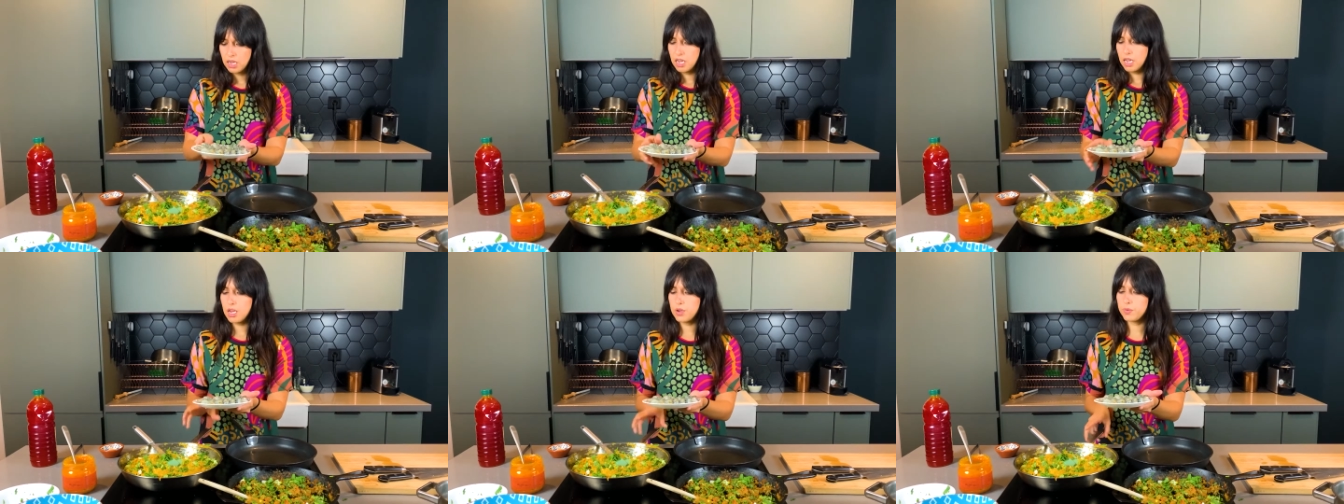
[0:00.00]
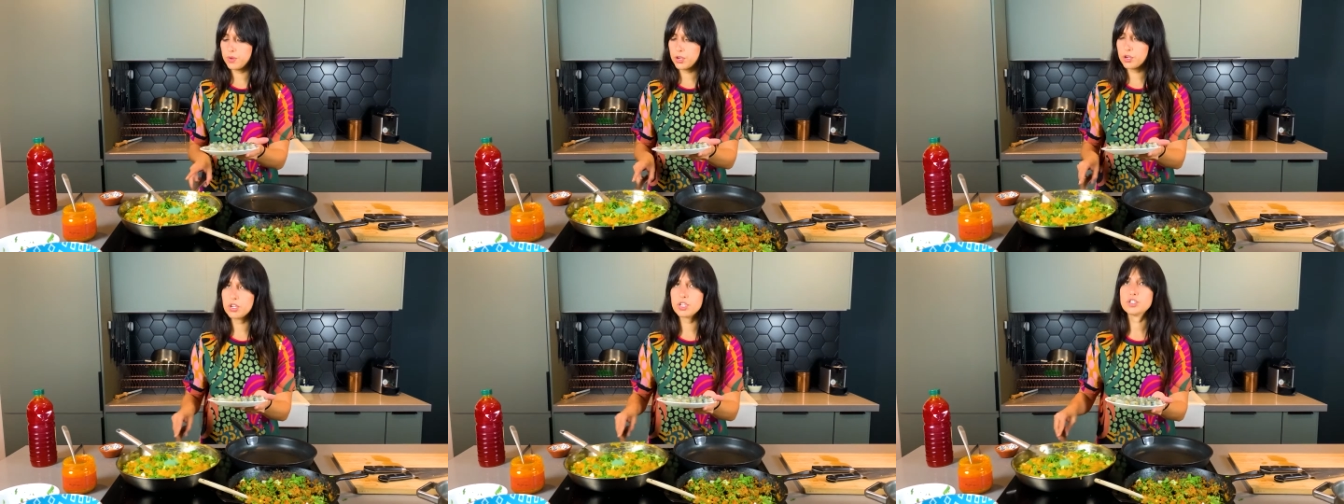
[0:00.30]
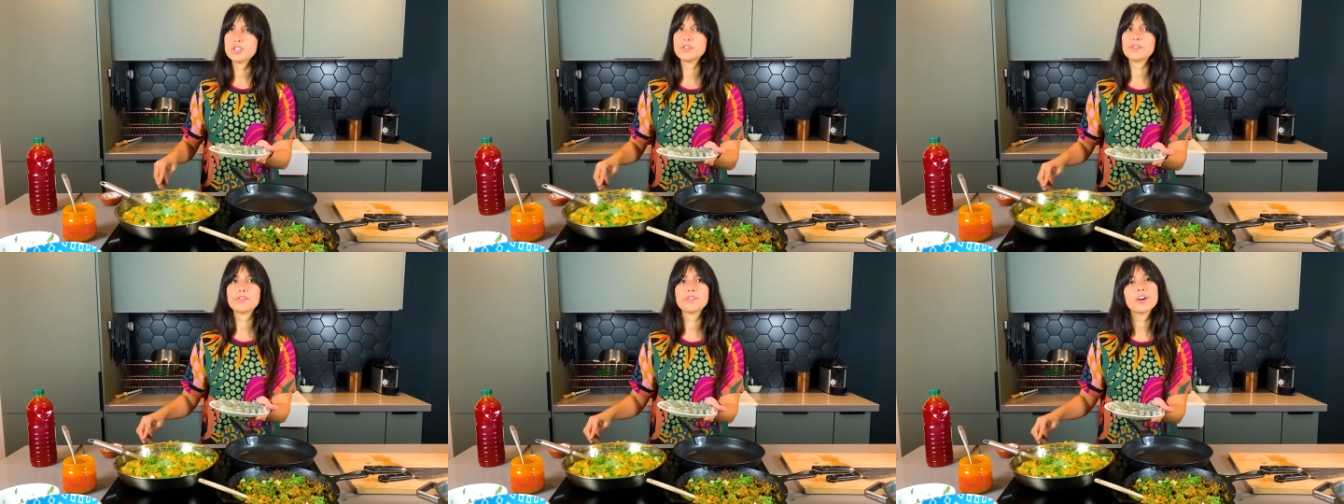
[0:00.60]
And we're going
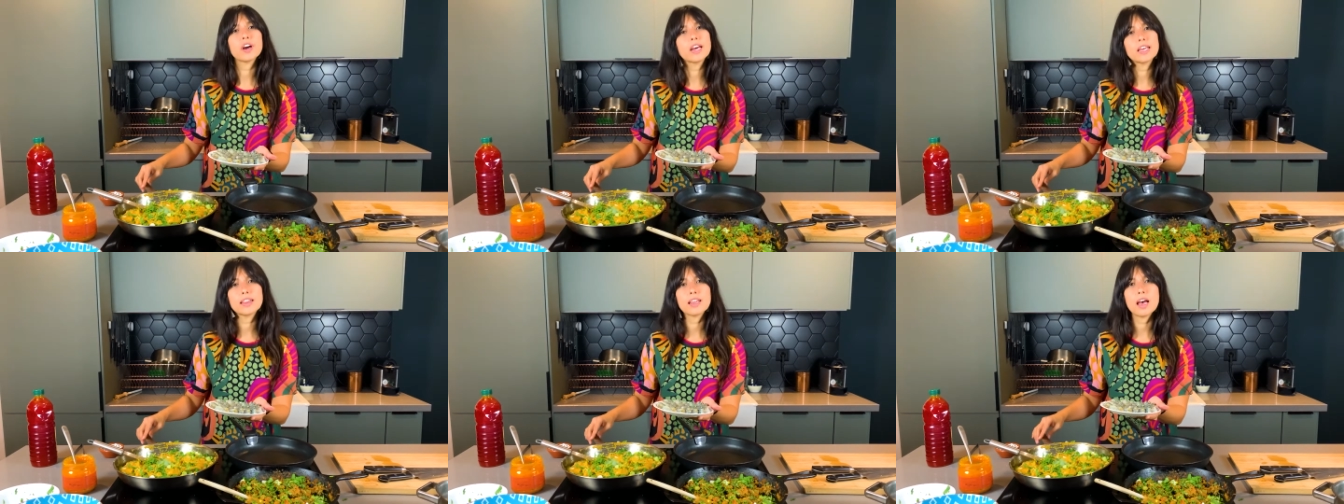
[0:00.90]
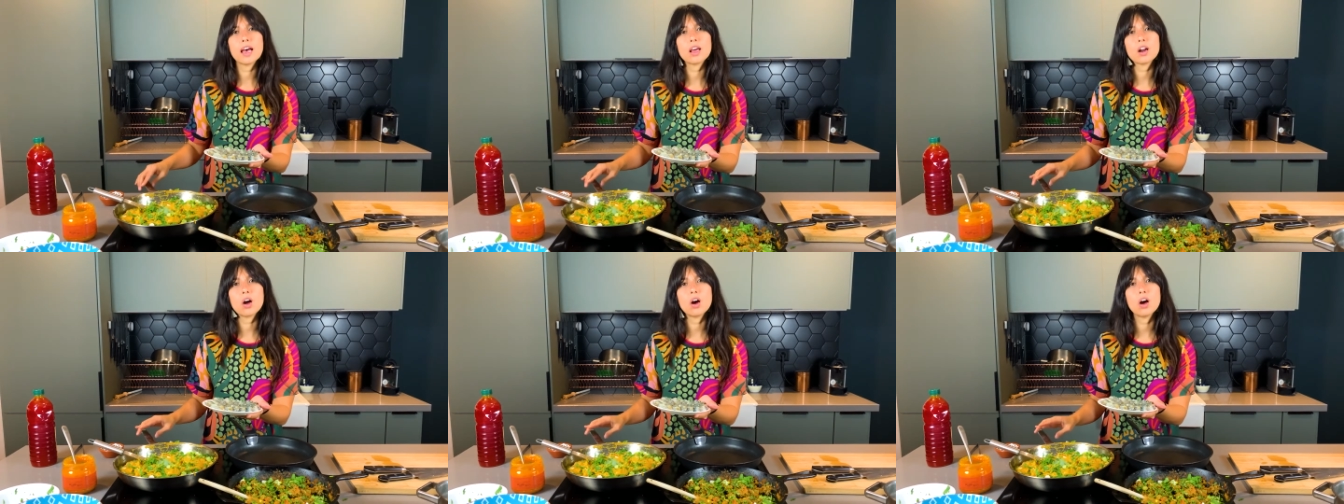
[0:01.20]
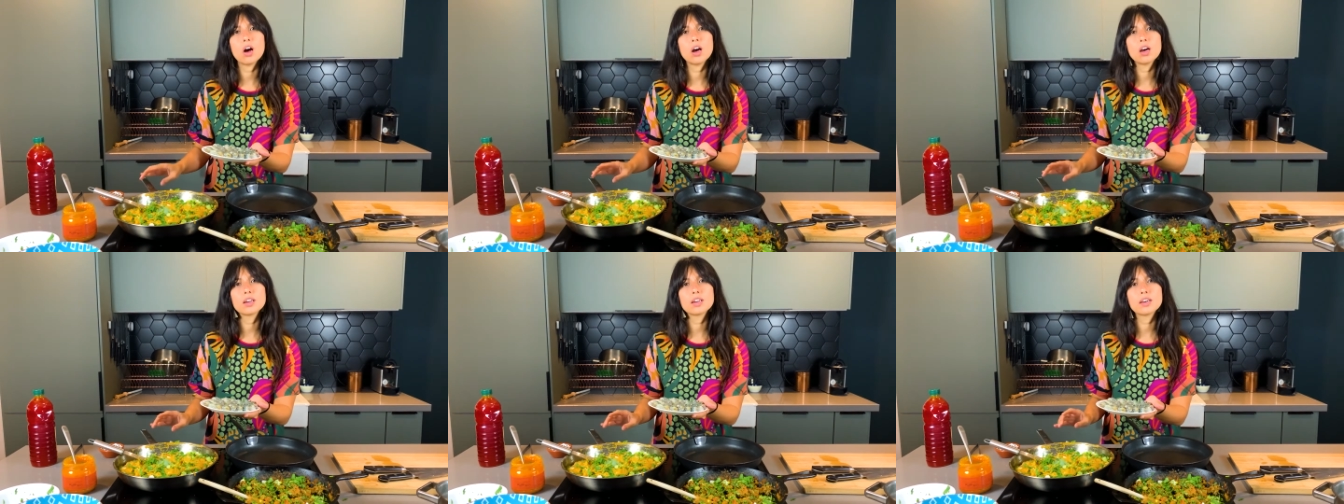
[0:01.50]
to fry that
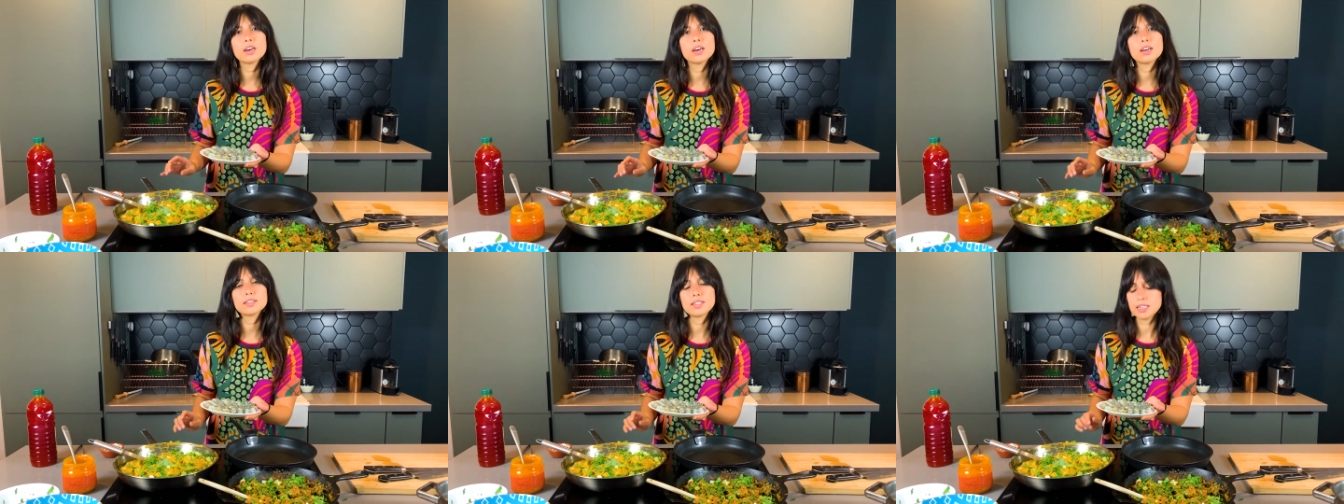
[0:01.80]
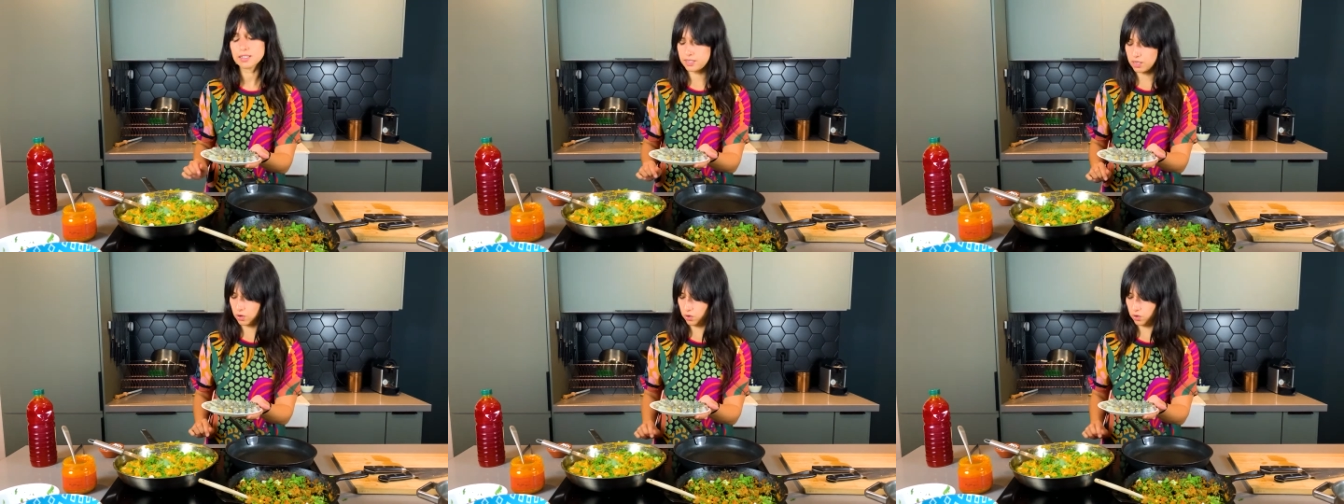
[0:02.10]
on Dende